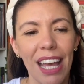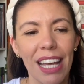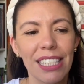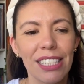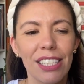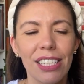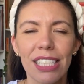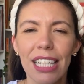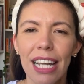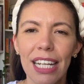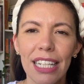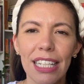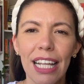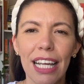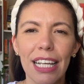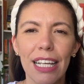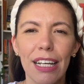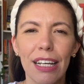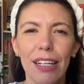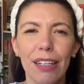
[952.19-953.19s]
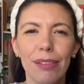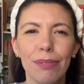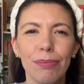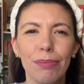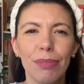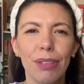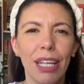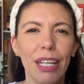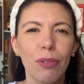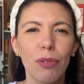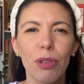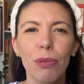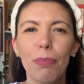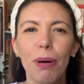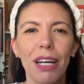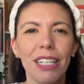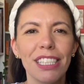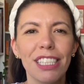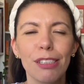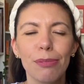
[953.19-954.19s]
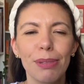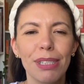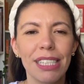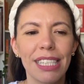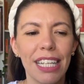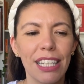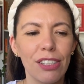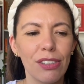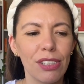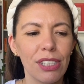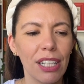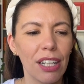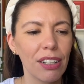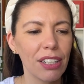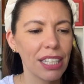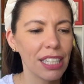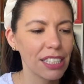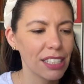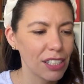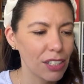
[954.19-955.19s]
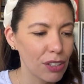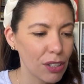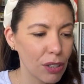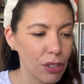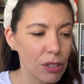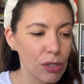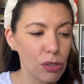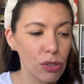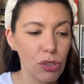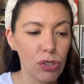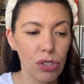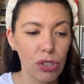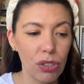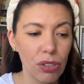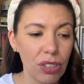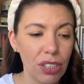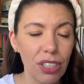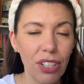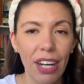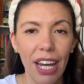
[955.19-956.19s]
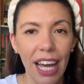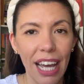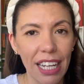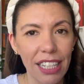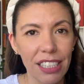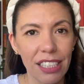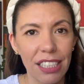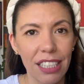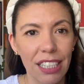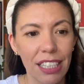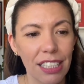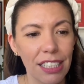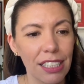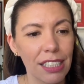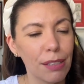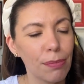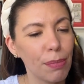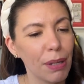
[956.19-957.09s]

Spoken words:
So it's kind of like with punishments, like you tell kids, you know, you choose your actions,